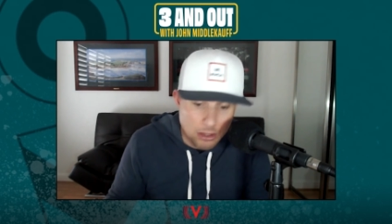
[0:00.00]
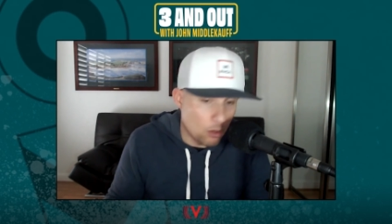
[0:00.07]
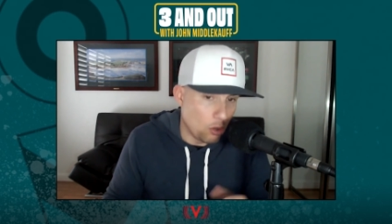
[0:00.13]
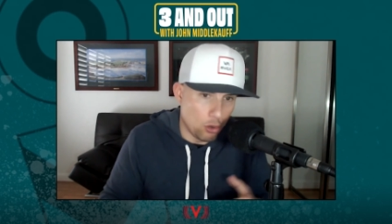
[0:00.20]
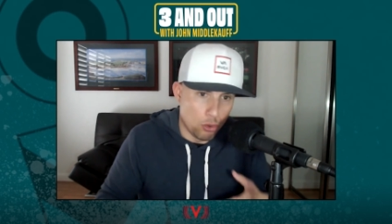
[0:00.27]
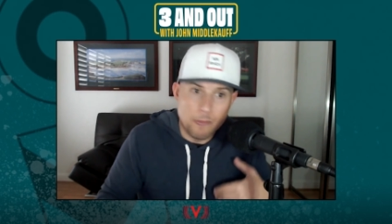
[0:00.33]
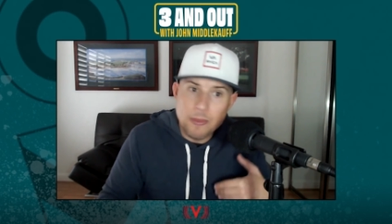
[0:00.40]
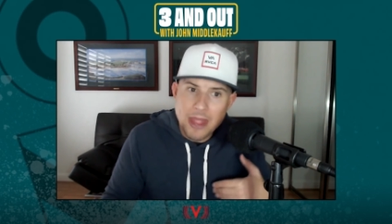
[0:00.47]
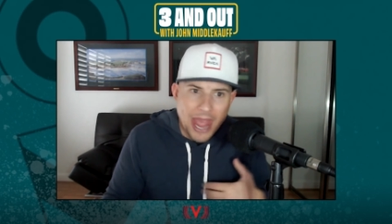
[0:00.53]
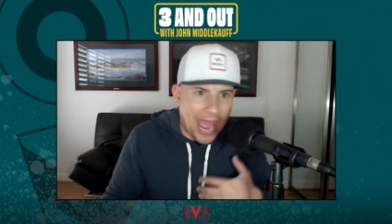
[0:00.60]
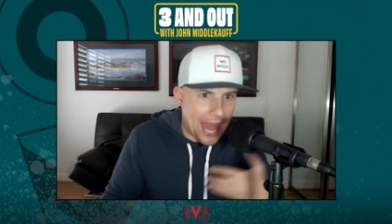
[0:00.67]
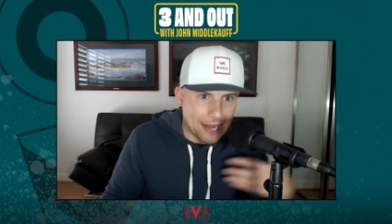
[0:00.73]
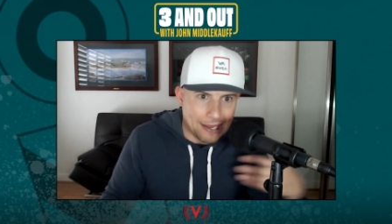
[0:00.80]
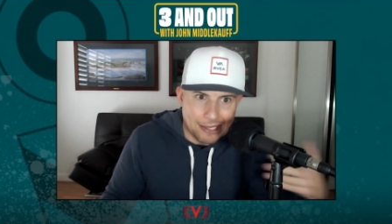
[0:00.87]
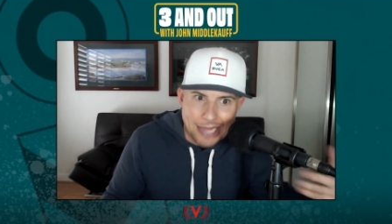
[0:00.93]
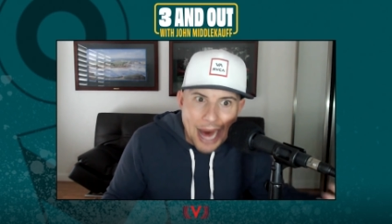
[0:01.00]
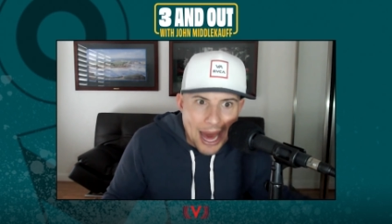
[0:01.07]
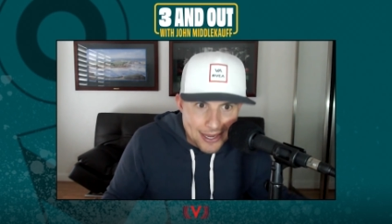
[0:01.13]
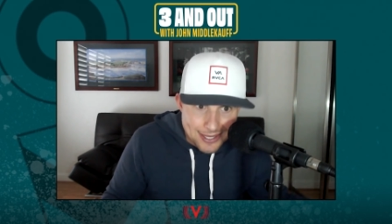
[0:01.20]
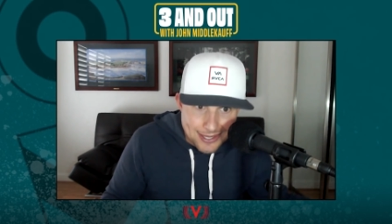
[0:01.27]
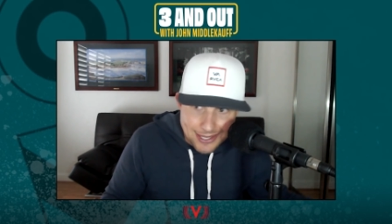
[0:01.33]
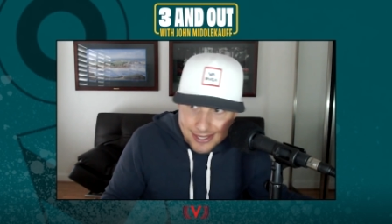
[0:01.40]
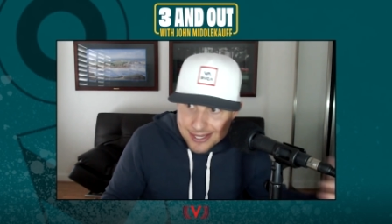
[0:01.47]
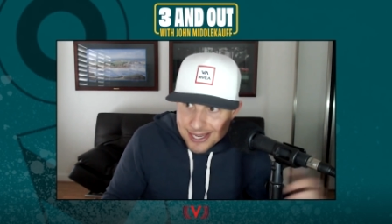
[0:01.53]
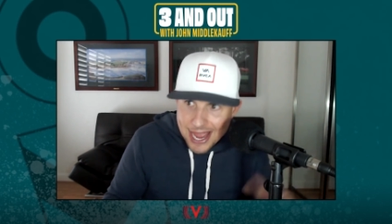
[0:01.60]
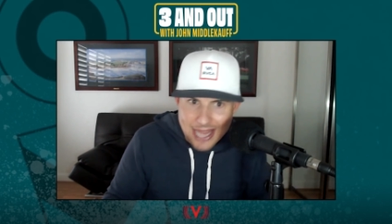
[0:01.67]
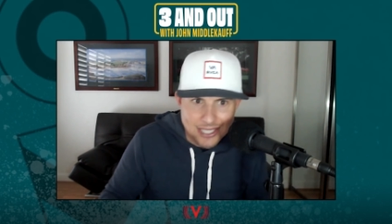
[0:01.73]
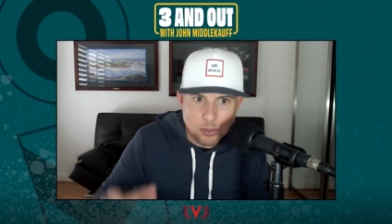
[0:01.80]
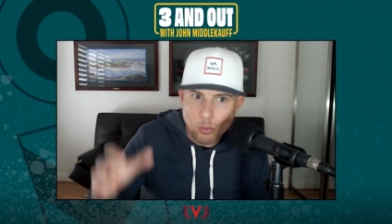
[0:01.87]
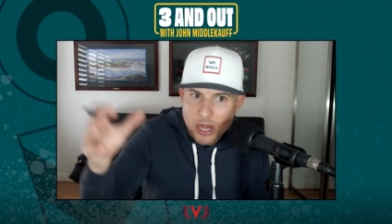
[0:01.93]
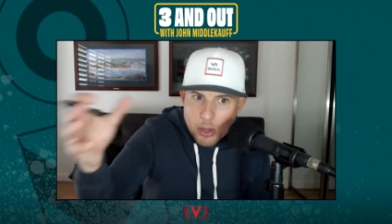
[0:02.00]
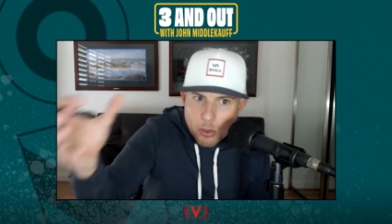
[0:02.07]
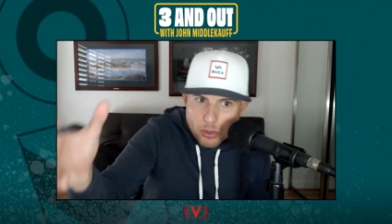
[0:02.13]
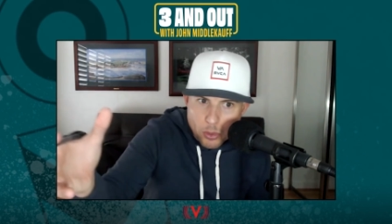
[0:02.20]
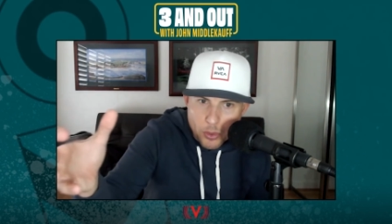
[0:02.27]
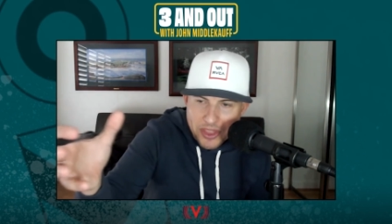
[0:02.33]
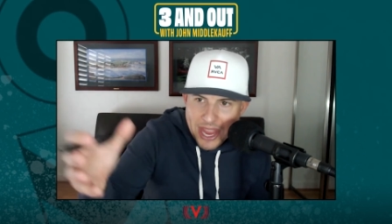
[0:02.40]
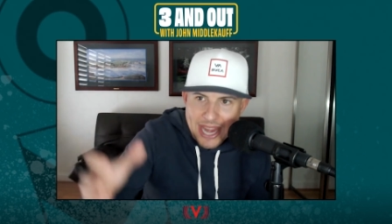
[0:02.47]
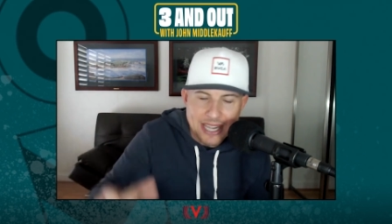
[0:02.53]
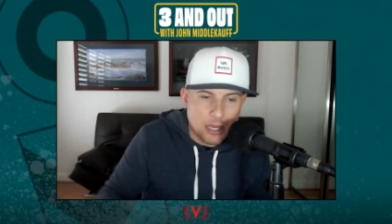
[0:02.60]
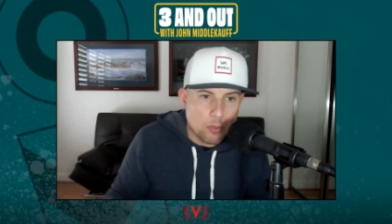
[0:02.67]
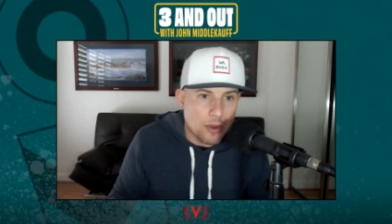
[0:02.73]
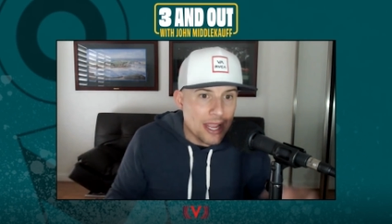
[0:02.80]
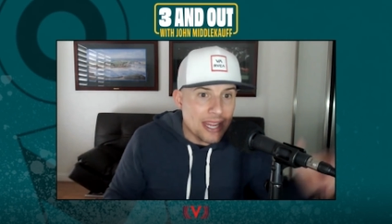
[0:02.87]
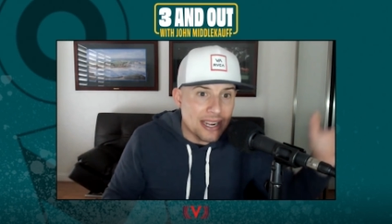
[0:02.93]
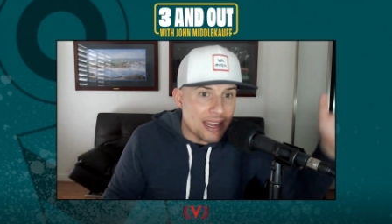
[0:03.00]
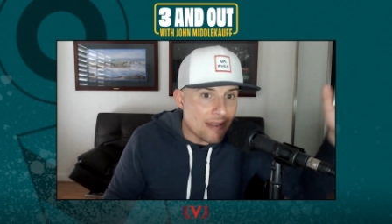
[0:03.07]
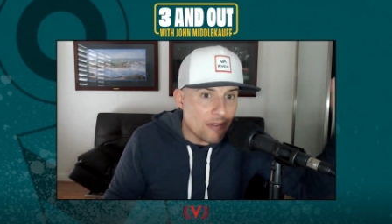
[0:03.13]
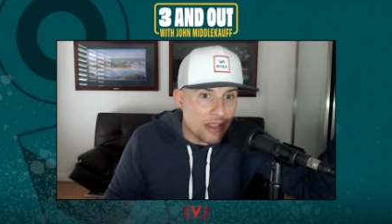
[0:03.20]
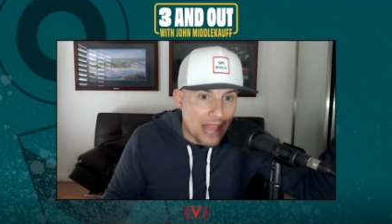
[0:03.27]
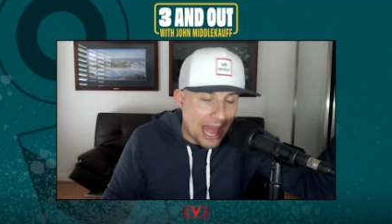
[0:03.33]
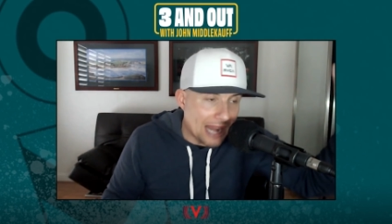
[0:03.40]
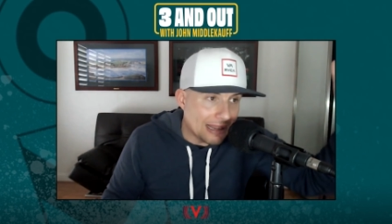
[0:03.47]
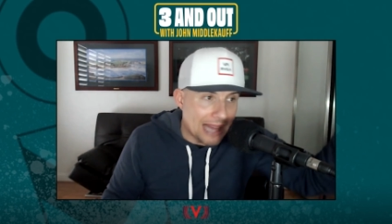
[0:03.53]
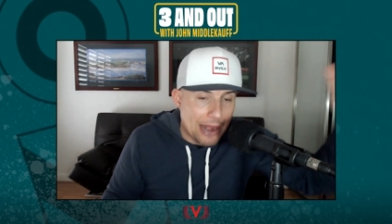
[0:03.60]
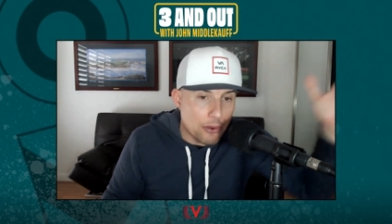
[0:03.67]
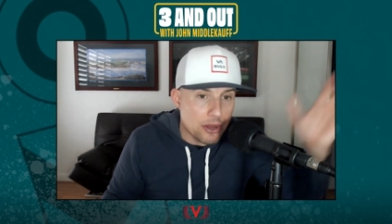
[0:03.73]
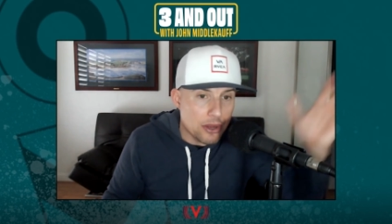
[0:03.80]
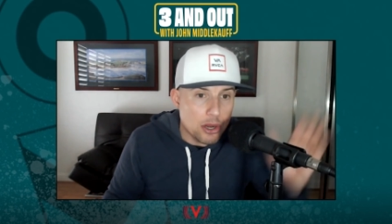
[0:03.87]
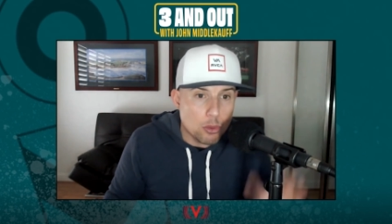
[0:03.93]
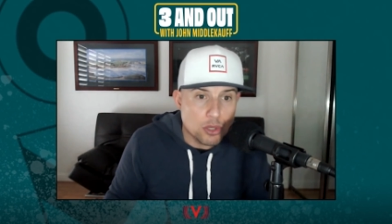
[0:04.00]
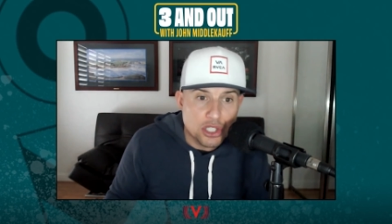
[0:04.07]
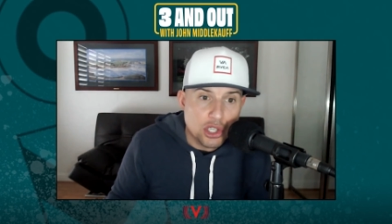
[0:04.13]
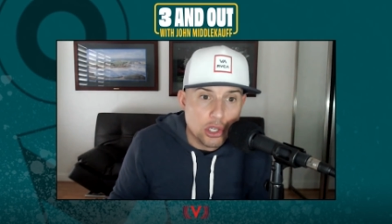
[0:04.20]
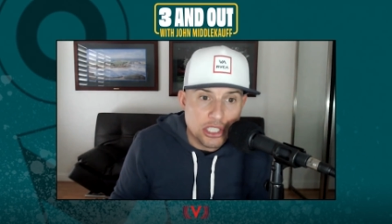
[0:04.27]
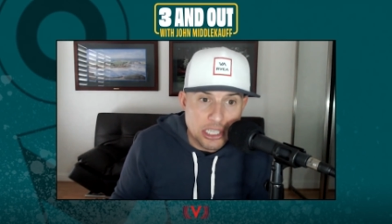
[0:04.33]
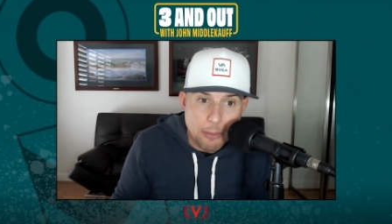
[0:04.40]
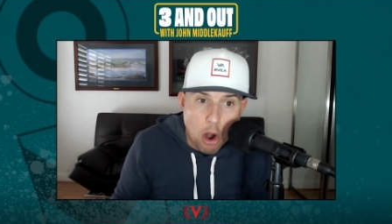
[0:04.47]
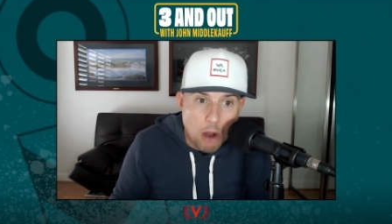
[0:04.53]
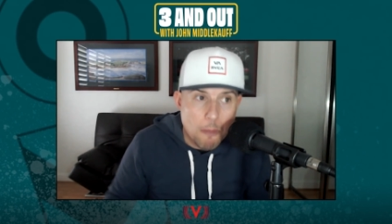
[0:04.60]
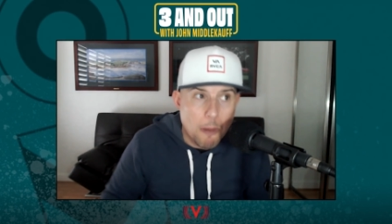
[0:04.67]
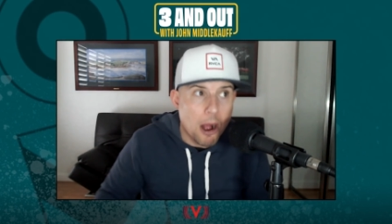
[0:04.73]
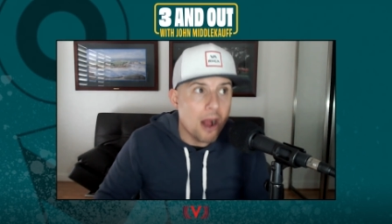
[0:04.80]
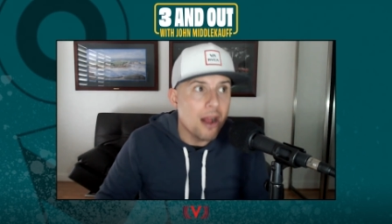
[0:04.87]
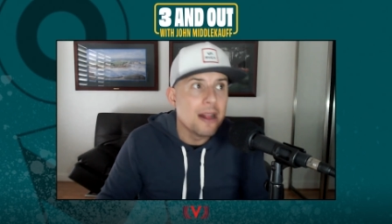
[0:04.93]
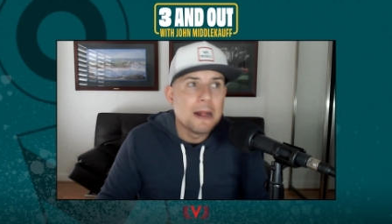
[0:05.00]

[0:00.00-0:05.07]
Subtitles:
who had a lot of success when he was with Andy Reid and even that latter year with Jim Harbaugh,